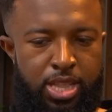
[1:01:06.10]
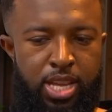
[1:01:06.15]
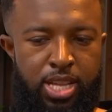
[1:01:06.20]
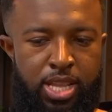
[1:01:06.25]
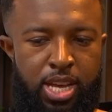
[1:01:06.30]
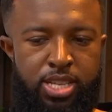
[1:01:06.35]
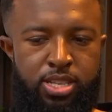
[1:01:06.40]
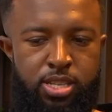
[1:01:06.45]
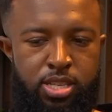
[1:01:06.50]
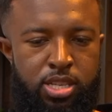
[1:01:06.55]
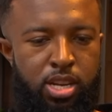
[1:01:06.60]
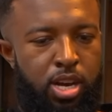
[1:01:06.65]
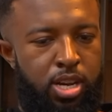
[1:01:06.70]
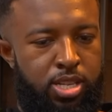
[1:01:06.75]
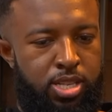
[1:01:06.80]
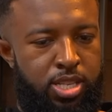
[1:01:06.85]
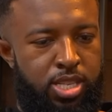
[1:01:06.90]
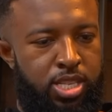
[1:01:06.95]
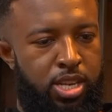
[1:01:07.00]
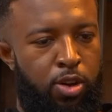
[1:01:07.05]
think that there's a
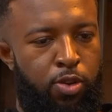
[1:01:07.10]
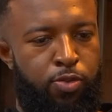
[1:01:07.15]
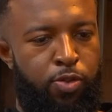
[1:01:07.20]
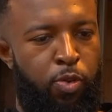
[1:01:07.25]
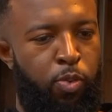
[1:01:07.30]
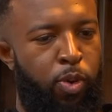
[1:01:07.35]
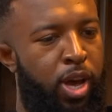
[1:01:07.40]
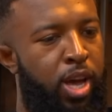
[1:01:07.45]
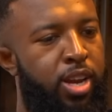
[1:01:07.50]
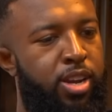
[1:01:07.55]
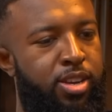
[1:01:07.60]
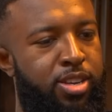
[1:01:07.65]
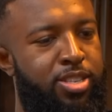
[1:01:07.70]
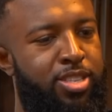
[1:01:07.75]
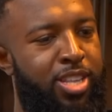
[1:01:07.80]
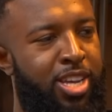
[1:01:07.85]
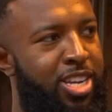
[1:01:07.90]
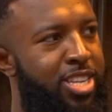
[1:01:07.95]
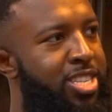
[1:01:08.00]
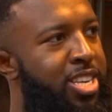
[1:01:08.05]
certain
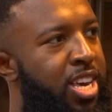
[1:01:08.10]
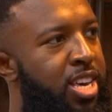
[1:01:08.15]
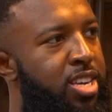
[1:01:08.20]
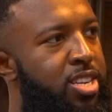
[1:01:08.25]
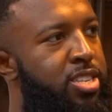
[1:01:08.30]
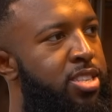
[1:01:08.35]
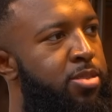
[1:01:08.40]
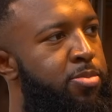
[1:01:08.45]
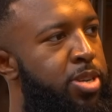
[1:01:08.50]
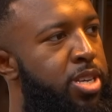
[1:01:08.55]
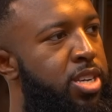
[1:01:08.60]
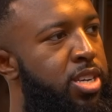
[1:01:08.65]
self-awareness that it takes